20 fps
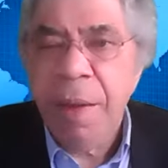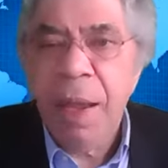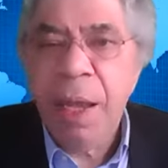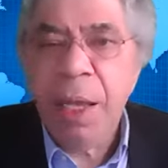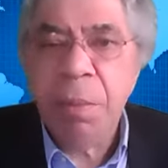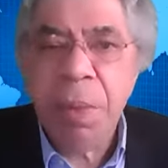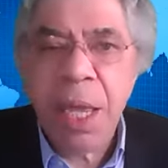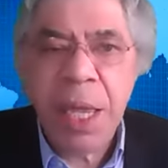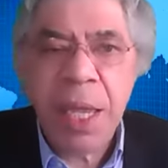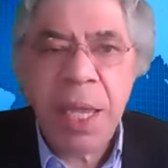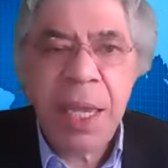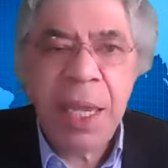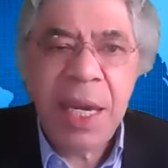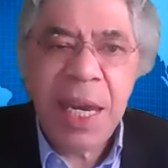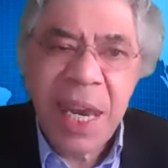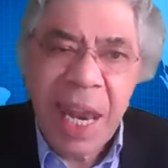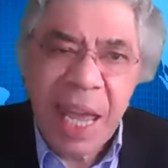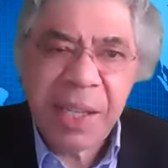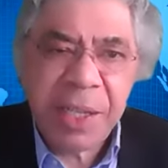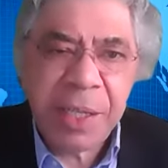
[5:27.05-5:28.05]
and
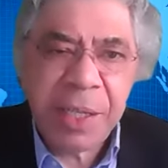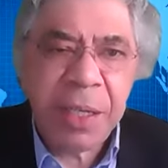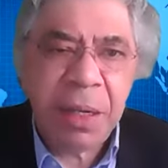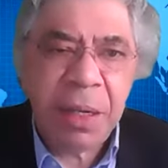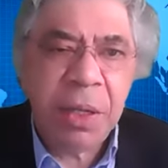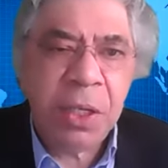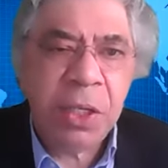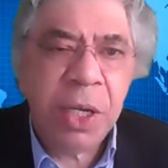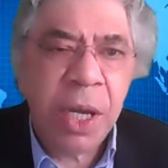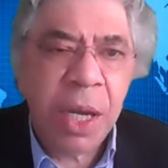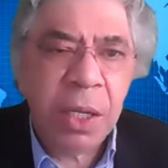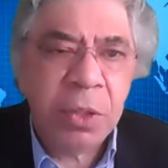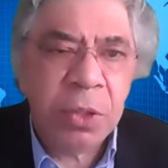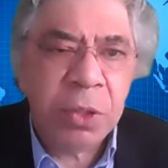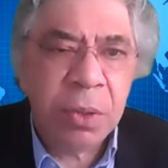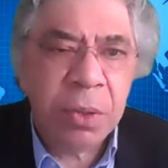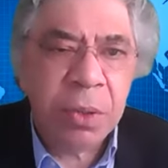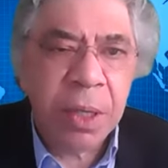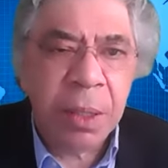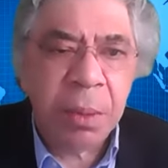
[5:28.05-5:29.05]
making necessary changes
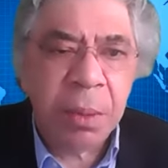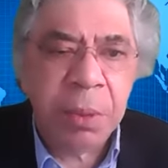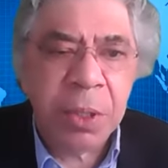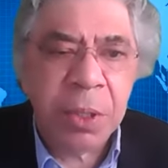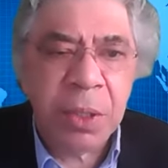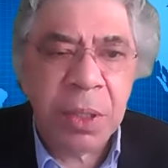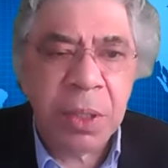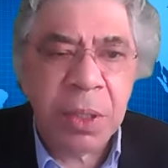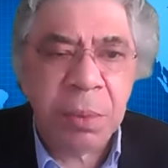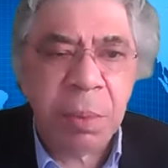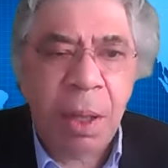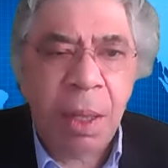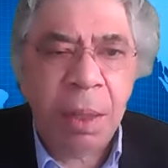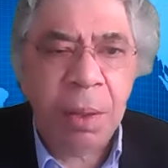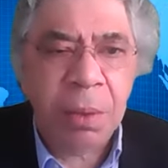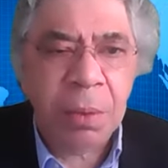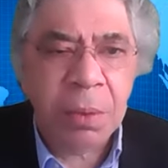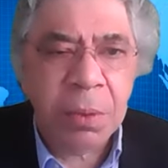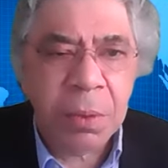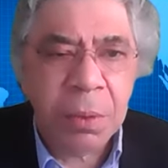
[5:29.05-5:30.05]
to their business
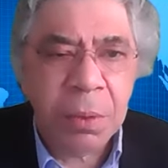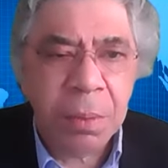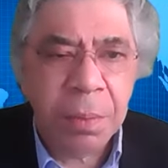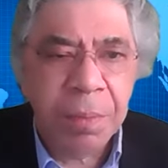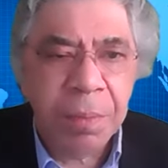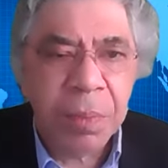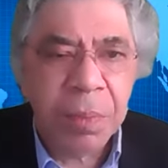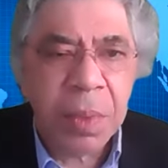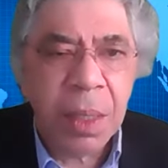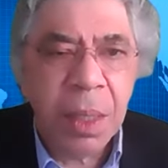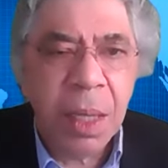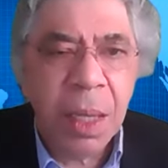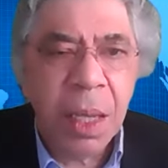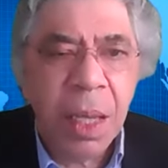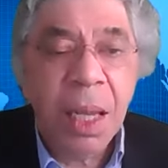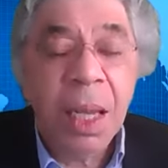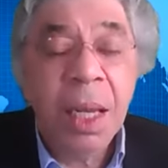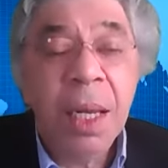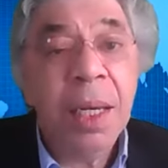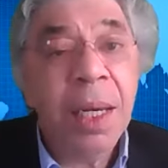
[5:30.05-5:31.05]
model.
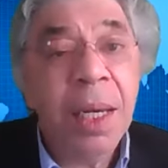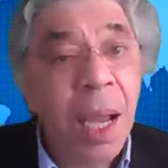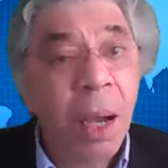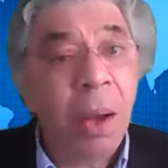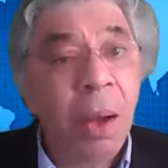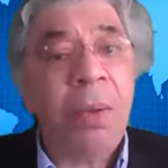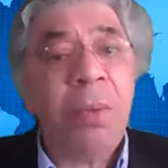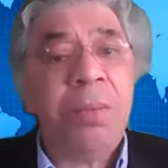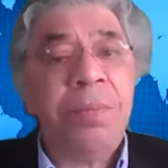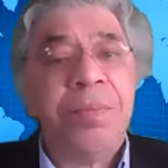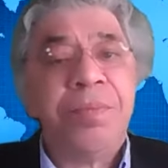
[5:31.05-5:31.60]
Now,